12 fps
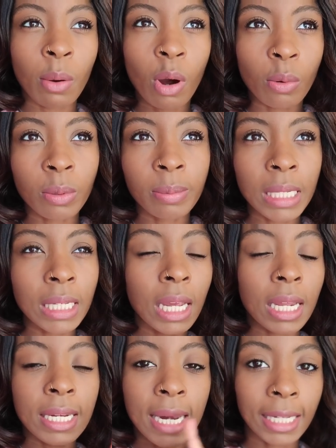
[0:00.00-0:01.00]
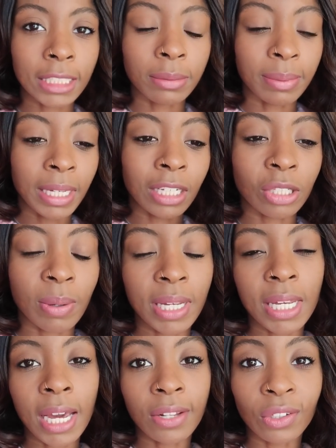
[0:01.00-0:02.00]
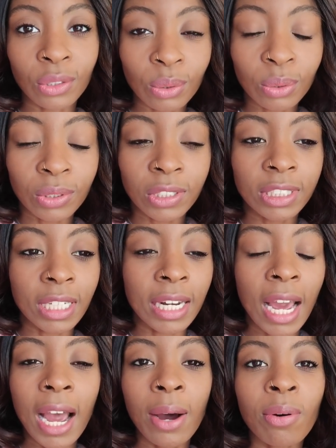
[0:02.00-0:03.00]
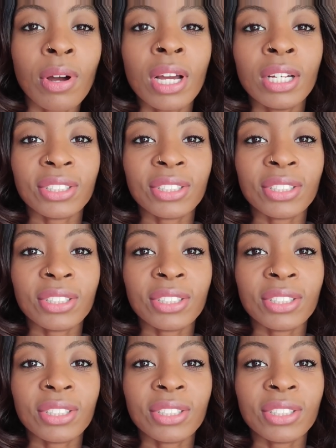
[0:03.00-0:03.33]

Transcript: probably next week so I can get those orders sent out.